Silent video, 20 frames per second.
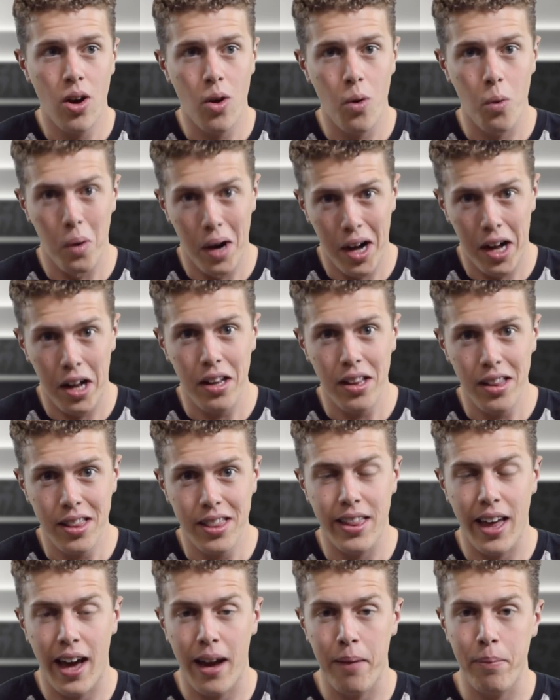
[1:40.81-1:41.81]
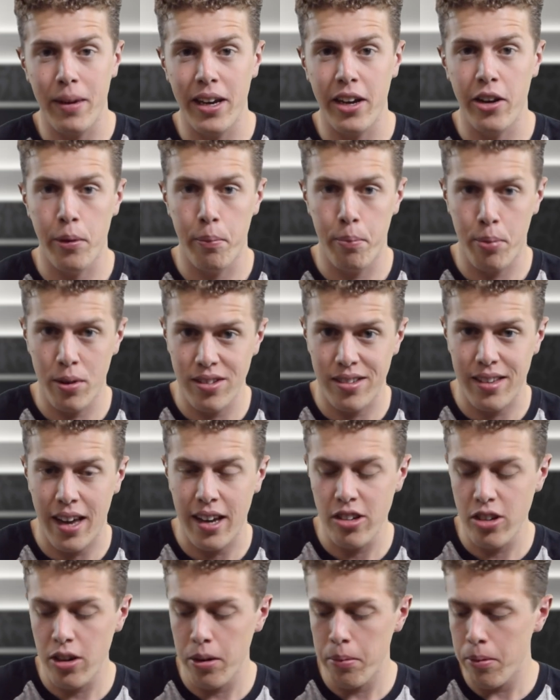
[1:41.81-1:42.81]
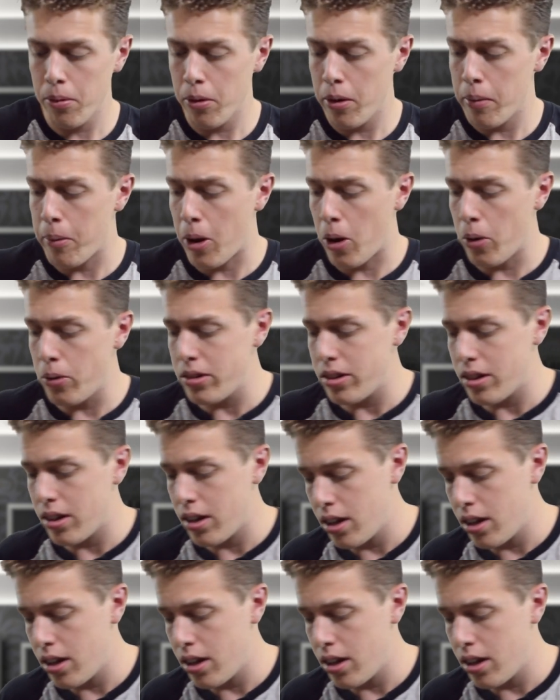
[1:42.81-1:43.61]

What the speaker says: Well, that'd be your presenter remote.